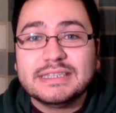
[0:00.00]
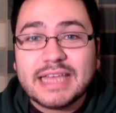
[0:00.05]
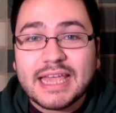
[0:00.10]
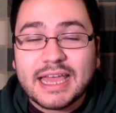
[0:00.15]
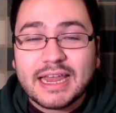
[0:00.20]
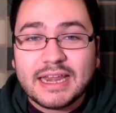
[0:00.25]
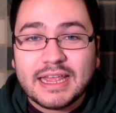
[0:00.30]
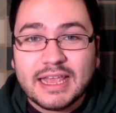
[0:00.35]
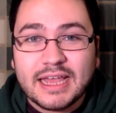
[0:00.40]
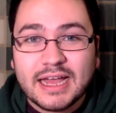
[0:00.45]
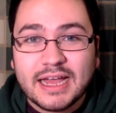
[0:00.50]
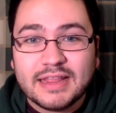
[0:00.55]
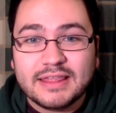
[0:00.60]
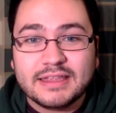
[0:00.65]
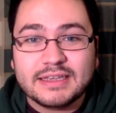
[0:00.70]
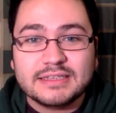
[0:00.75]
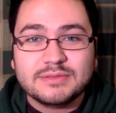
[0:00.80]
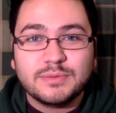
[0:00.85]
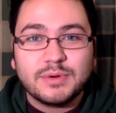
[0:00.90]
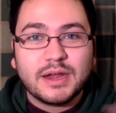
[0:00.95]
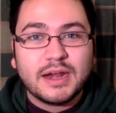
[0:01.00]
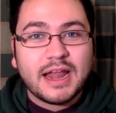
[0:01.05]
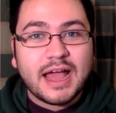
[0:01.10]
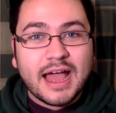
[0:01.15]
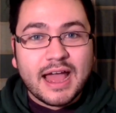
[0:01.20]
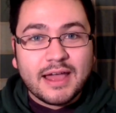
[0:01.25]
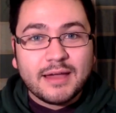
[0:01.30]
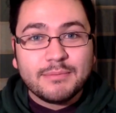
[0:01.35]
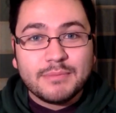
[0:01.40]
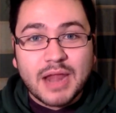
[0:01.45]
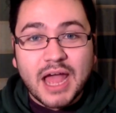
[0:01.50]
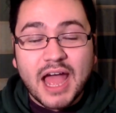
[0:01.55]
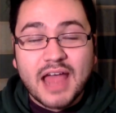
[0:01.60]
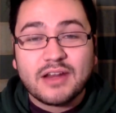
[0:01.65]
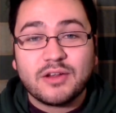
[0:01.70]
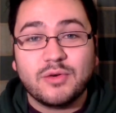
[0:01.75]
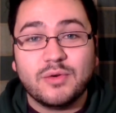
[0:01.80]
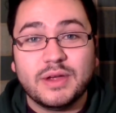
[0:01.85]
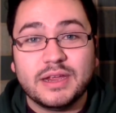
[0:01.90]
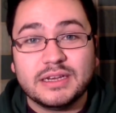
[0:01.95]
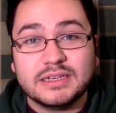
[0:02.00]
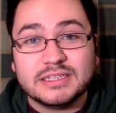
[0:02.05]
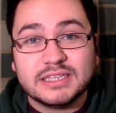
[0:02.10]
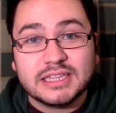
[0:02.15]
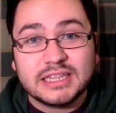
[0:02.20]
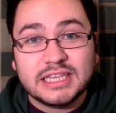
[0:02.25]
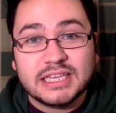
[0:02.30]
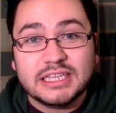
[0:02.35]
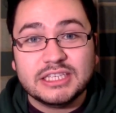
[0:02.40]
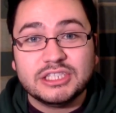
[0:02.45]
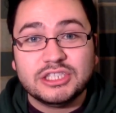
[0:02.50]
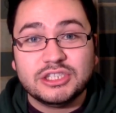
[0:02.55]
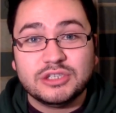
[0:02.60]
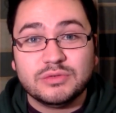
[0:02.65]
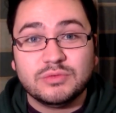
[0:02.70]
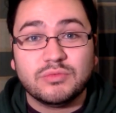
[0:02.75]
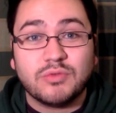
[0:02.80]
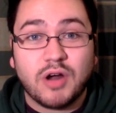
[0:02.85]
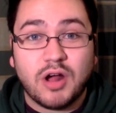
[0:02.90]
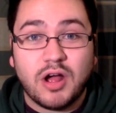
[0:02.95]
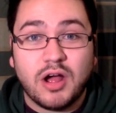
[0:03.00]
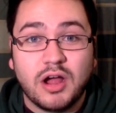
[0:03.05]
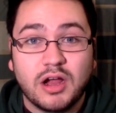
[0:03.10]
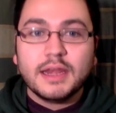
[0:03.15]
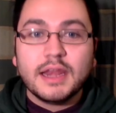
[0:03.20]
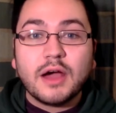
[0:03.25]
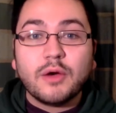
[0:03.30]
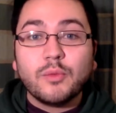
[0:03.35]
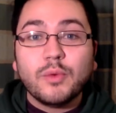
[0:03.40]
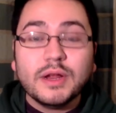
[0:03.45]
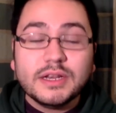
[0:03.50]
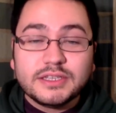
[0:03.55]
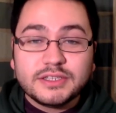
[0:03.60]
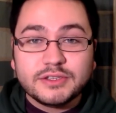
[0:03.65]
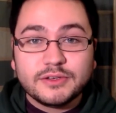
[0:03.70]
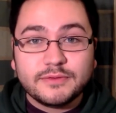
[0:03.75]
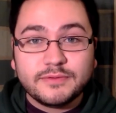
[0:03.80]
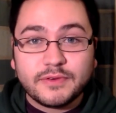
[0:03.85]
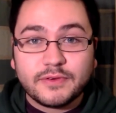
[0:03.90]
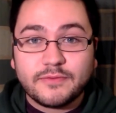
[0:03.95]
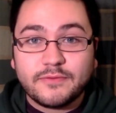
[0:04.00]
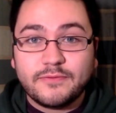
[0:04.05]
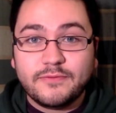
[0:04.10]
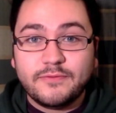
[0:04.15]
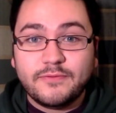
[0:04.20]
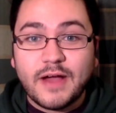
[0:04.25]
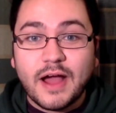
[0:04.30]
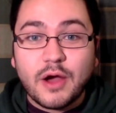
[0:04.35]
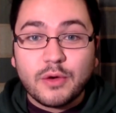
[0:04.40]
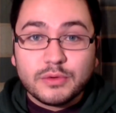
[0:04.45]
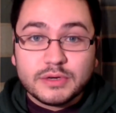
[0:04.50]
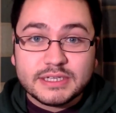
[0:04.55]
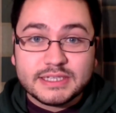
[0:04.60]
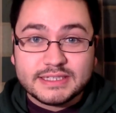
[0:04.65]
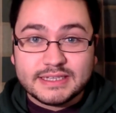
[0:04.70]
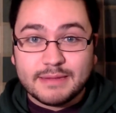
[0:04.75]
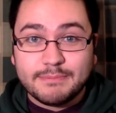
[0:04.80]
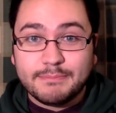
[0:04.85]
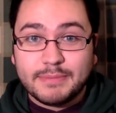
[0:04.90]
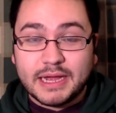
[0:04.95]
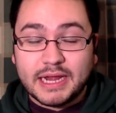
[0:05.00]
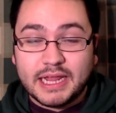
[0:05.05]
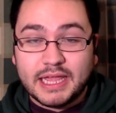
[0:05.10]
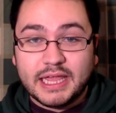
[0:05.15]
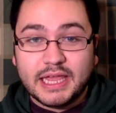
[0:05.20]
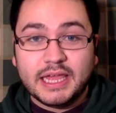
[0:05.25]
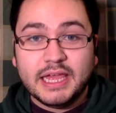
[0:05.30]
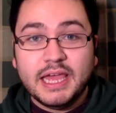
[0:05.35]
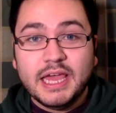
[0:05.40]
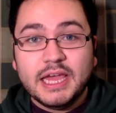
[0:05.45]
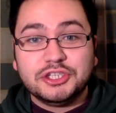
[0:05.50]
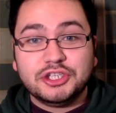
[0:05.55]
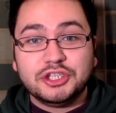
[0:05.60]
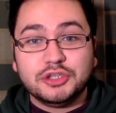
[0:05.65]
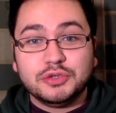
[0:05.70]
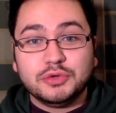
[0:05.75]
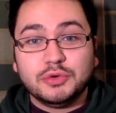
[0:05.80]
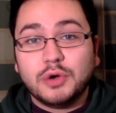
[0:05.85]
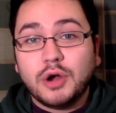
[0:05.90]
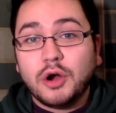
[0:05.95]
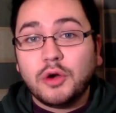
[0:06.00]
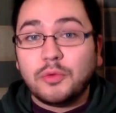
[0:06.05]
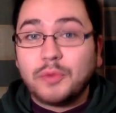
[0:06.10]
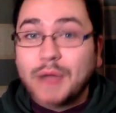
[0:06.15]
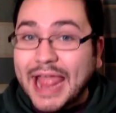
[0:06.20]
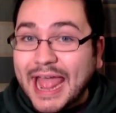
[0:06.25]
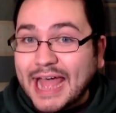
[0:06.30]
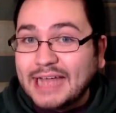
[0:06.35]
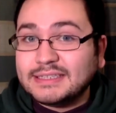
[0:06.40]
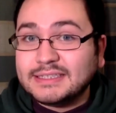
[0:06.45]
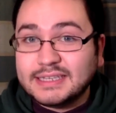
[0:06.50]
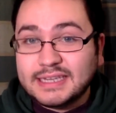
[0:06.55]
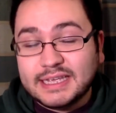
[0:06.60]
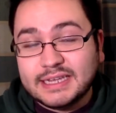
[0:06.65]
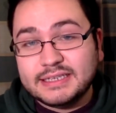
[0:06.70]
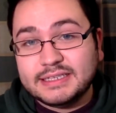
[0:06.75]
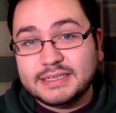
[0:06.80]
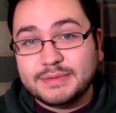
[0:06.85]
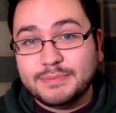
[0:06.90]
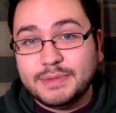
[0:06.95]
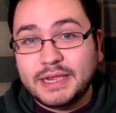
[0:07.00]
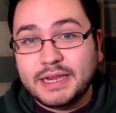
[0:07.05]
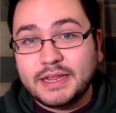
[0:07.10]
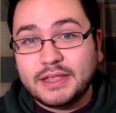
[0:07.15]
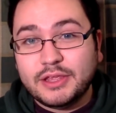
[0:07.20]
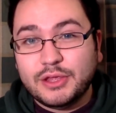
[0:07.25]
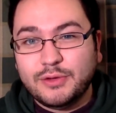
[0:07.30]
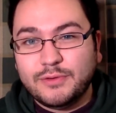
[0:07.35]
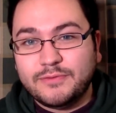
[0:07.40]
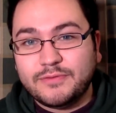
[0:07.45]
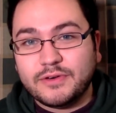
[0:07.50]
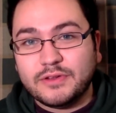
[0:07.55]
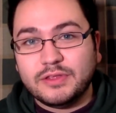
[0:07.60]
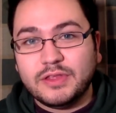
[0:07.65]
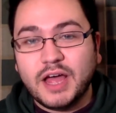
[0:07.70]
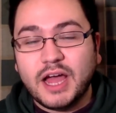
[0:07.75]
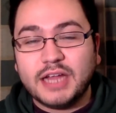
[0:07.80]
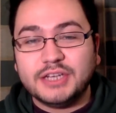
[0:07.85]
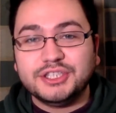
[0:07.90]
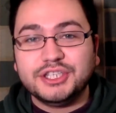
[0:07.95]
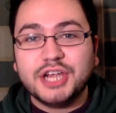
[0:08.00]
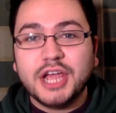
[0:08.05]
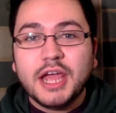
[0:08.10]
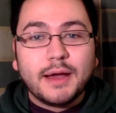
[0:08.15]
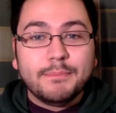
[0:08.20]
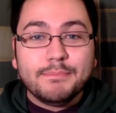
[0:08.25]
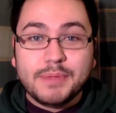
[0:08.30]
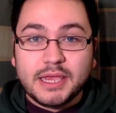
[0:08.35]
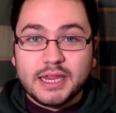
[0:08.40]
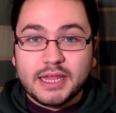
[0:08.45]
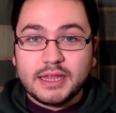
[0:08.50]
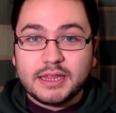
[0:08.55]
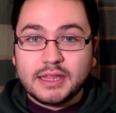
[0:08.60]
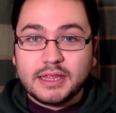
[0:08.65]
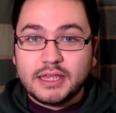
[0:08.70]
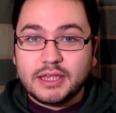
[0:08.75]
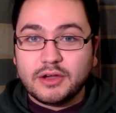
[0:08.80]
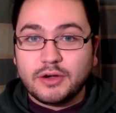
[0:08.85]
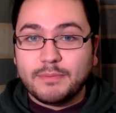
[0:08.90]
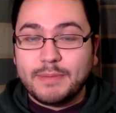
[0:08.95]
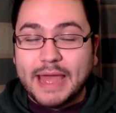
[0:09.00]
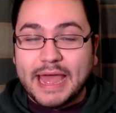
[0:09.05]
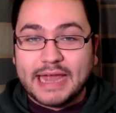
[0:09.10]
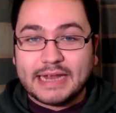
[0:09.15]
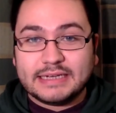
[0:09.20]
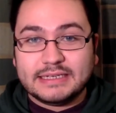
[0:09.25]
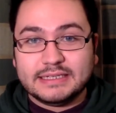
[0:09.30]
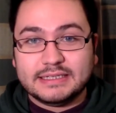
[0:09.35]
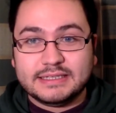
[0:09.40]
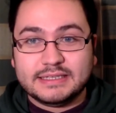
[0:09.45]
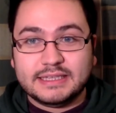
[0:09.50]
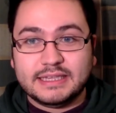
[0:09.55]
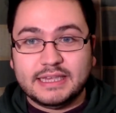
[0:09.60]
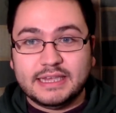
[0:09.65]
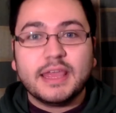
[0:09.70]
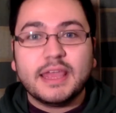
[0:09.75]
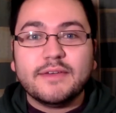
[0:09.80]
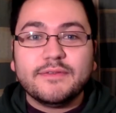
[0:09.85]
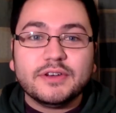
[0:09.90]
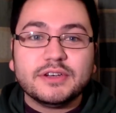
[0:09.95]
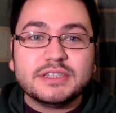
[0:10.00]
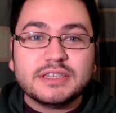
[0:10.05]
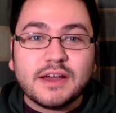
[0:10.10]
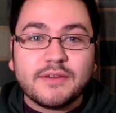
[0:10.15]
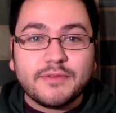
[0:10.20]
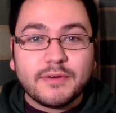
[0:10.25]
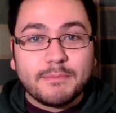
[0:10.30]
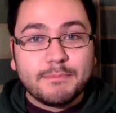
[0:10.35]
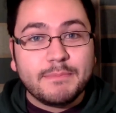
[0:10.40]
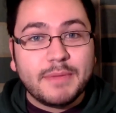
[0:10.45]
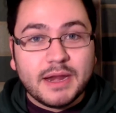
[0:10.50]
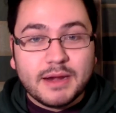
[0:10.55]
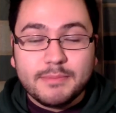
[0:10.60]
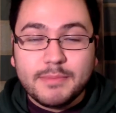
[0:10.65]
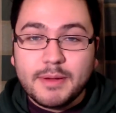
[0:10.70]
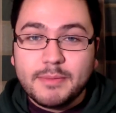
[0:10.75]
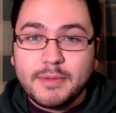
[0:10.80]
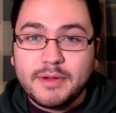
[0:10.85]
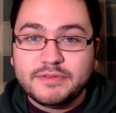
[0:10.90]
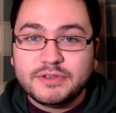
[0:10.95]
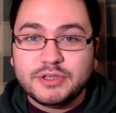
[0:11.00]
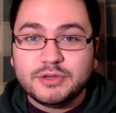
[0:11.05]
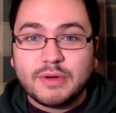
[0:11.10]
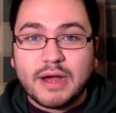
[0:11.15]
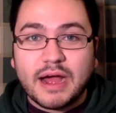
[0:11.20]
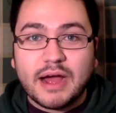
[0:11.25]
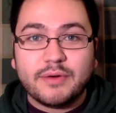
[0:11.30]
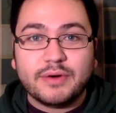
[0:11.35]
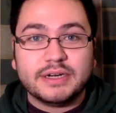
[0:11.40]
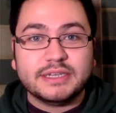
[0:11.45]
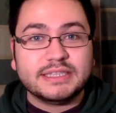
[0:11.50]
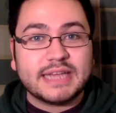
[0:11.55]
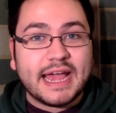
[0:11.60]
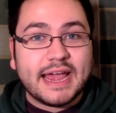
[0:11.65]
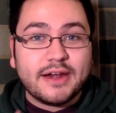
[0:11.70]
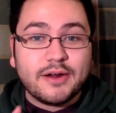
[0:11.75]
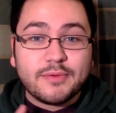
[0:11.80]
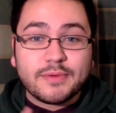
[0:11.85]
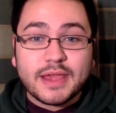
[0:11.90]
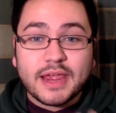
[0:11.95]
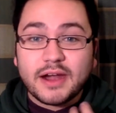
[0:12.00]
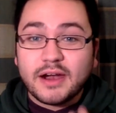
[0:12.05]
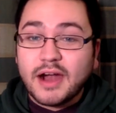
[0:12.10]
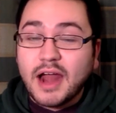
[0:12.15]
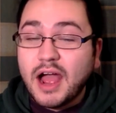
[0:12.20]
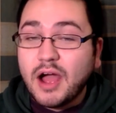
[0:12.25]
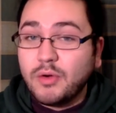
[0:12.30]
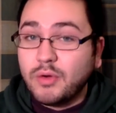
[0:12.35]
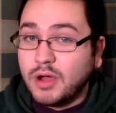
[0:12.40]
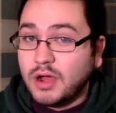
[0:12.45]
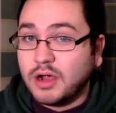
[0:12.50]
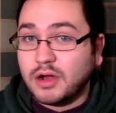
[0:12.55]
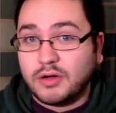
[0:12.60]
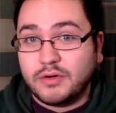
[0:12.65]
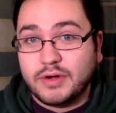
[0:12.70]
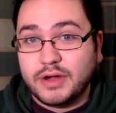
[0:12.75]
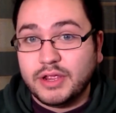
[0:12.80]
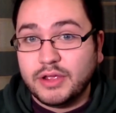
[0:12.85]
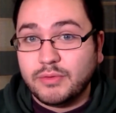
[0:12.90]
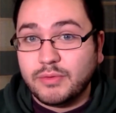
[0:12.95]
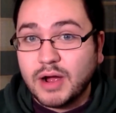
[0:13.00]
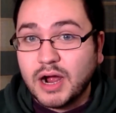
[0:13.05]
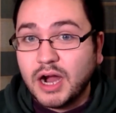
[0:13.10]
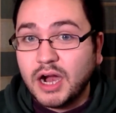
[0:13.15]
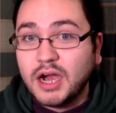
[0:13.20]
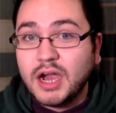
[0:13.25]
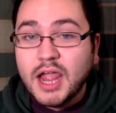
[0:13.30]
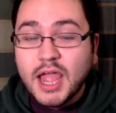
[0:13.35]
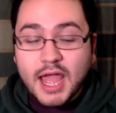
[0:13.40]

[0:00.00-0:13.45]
Danny on this one. I am not going to lead you wrong. Now, once you've found somebody to harass into meeting you for lunch, immediately go back to sleep. Give yourself a minimum of 2 hours. I don't care how hungry you are.